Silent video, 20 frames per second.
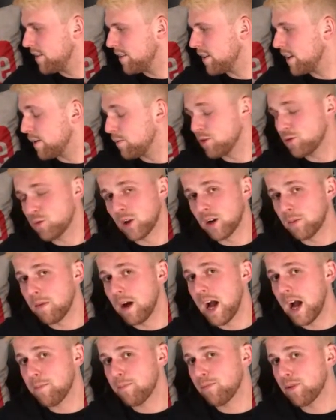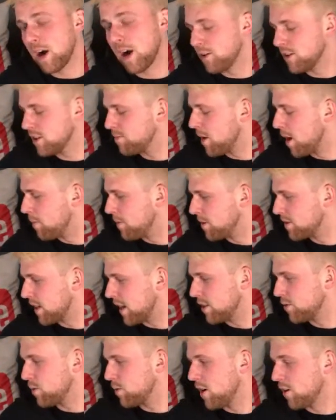it was one of my proudest moments, that
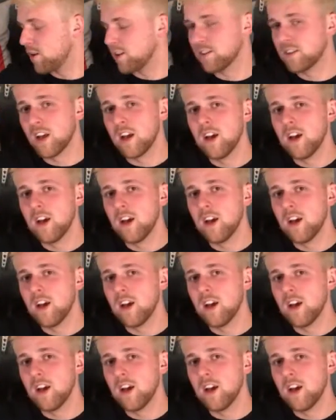as well, because